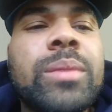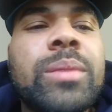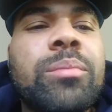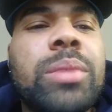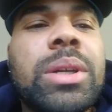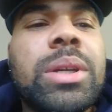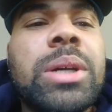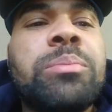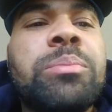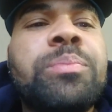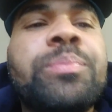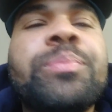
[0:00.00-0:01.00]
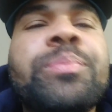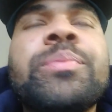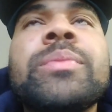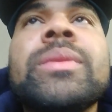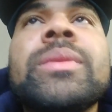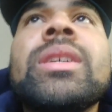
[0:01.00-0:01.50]
But I'm
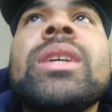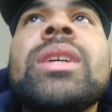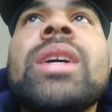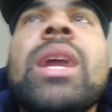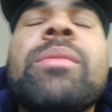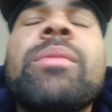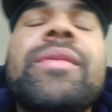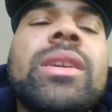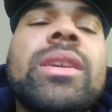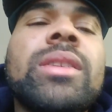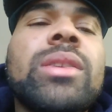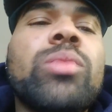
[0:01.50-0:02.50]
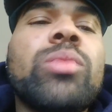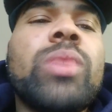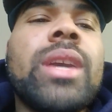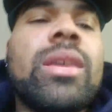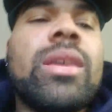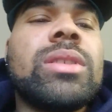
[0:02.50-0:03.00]
gonna find another
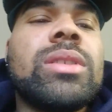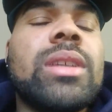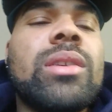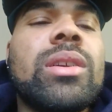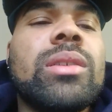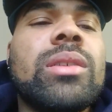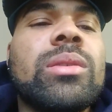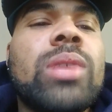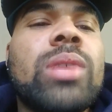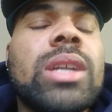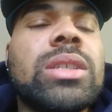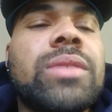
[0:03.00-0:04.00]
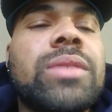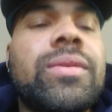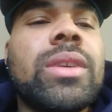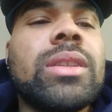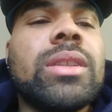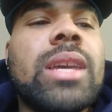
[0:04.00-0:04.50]
way. I ain't gonna stay in here long. I just
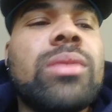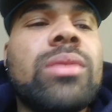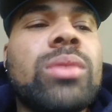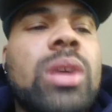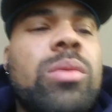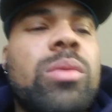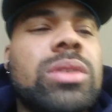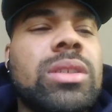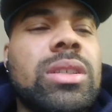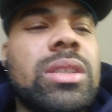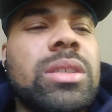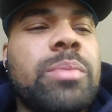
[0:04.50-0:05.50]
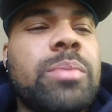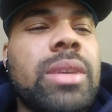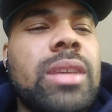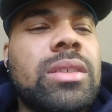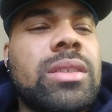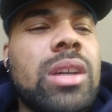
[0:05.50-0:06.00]
figured that, you know, I would just
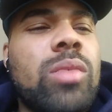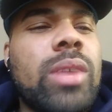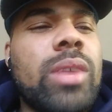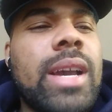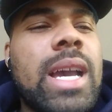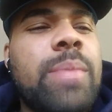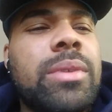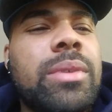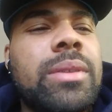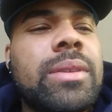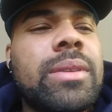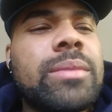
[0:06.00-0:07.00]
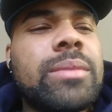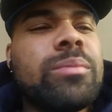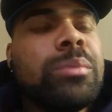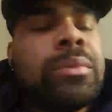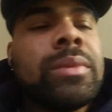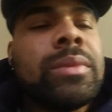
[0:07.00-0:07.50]
explain to y'all what happened.
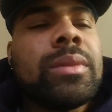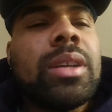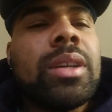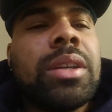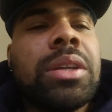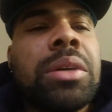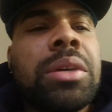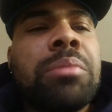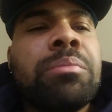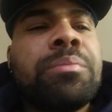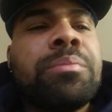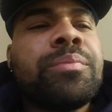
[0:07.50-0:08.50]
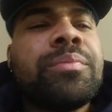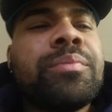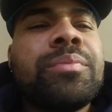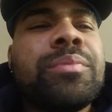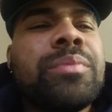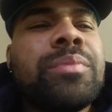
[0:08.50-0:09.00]
And
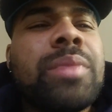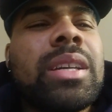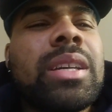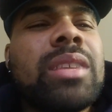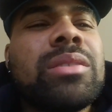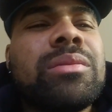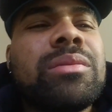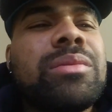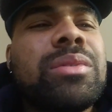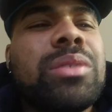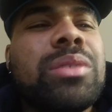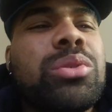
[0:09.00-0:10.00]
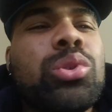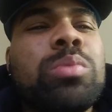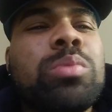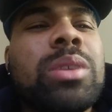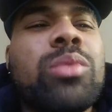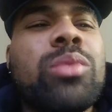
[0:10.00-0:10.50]
I guess the
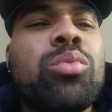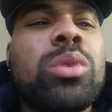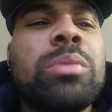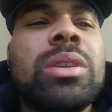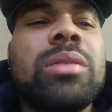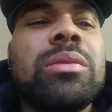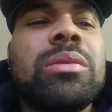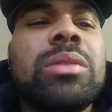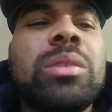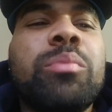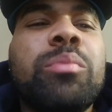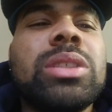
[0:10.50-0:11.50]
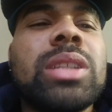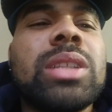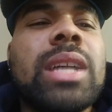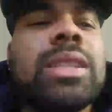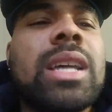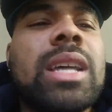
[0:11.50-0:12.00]
tube didn't want me to push it
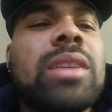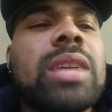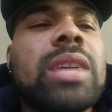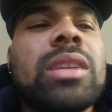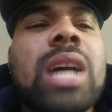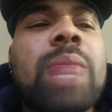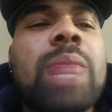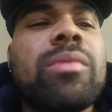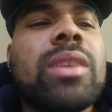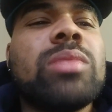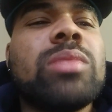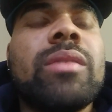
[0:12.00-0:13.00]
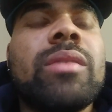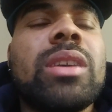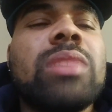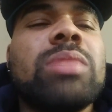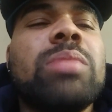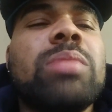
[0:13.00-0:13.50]
like that, like the copyrights, whatever
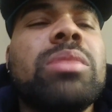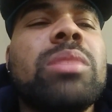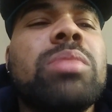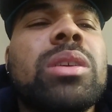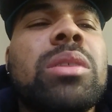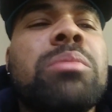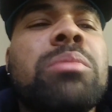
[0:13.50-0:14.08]
case may be. But